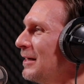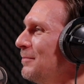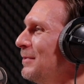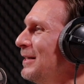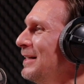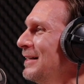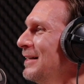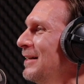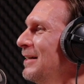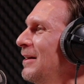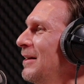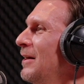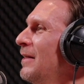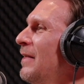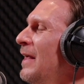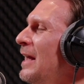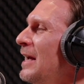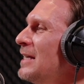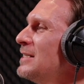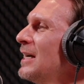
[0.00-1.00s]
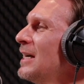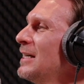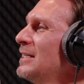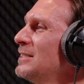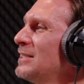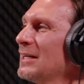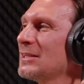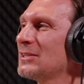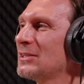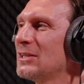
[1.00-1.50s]
I mean, is
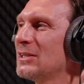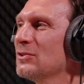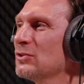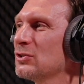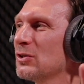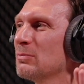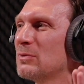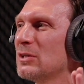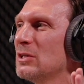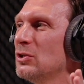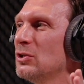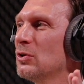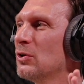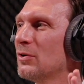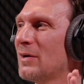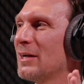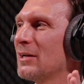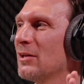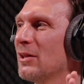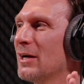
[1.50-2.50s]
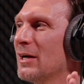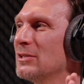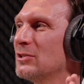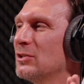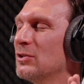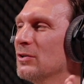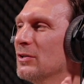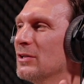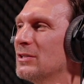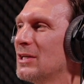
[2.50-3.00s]
that still something you're
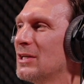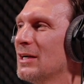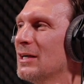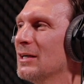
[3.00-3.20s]
analysing all the time?